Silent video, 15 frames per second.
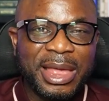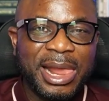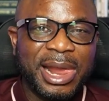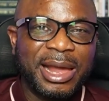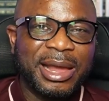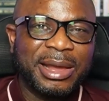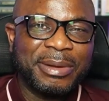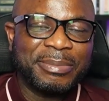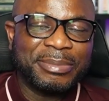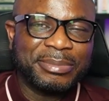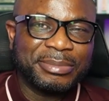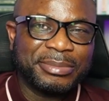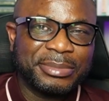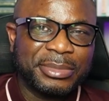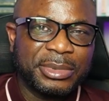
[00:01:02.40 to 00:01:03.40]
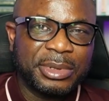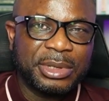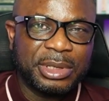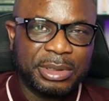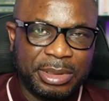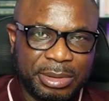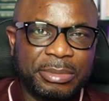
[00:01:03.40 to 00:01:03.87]

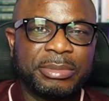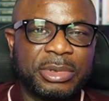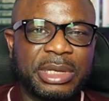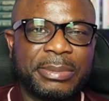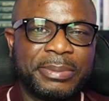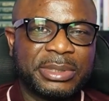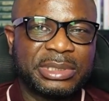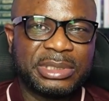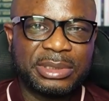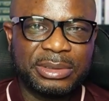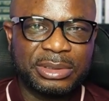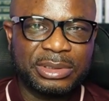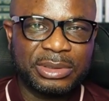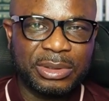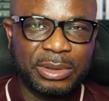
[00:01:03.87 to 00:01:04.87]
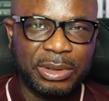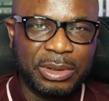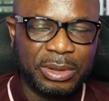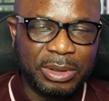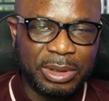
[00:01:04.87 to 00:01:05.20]
but that person is called